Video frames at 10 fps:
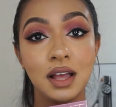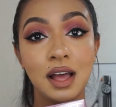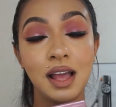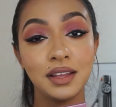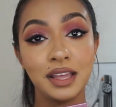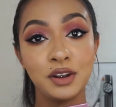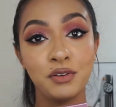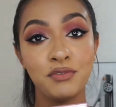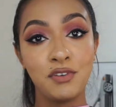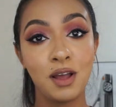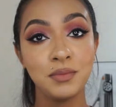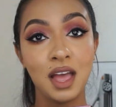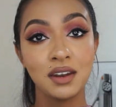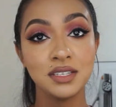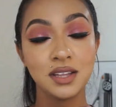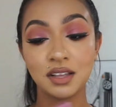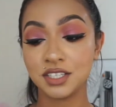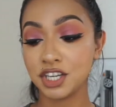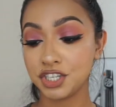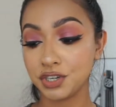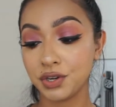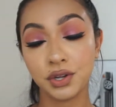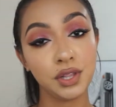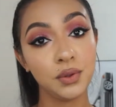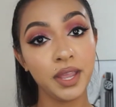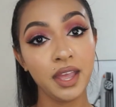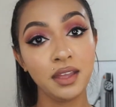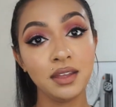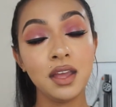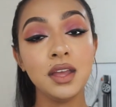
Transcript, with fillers: highlighter from the Anastasia Sugar Glow Kit.